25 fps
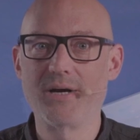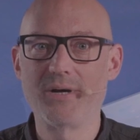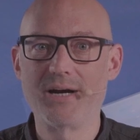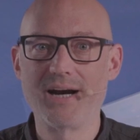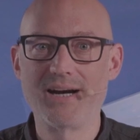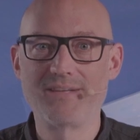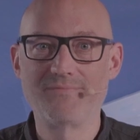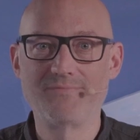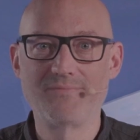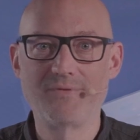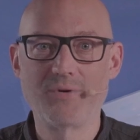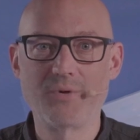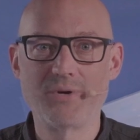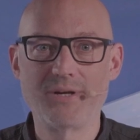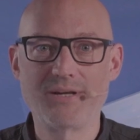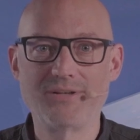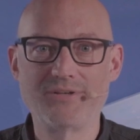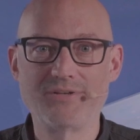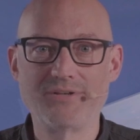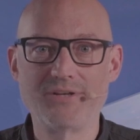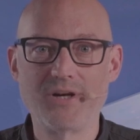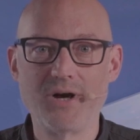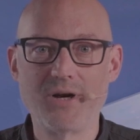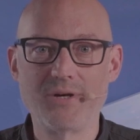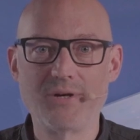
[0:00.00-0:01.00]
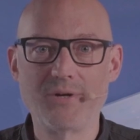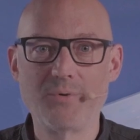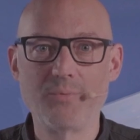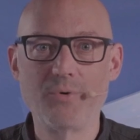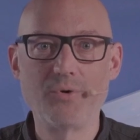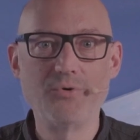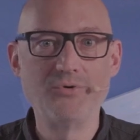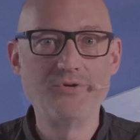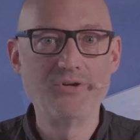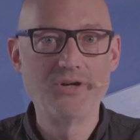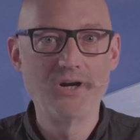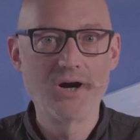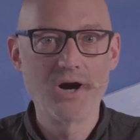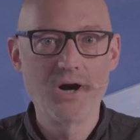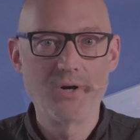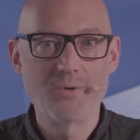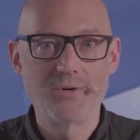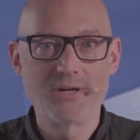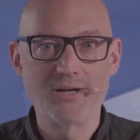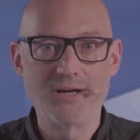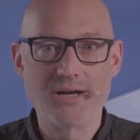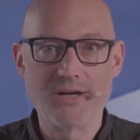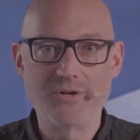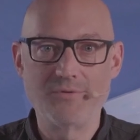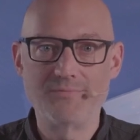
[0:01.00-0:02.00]
We have focused on the most
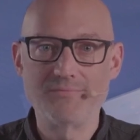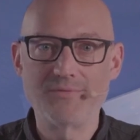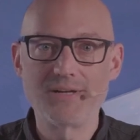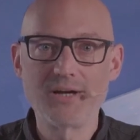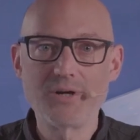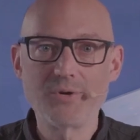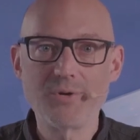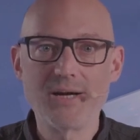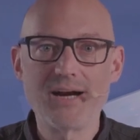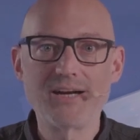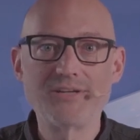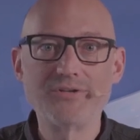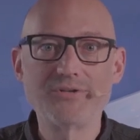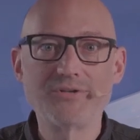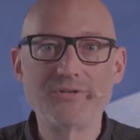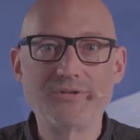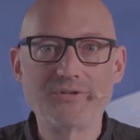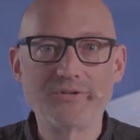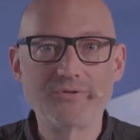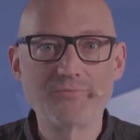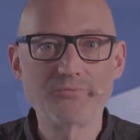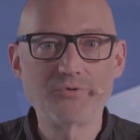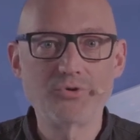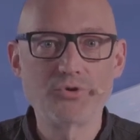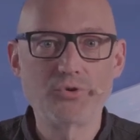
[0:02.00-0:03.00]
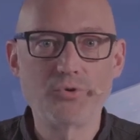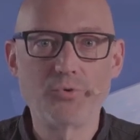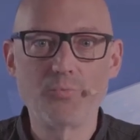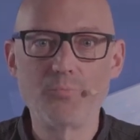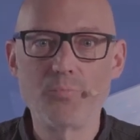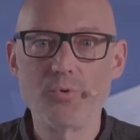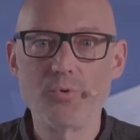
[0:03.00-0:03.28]
common configurations of 2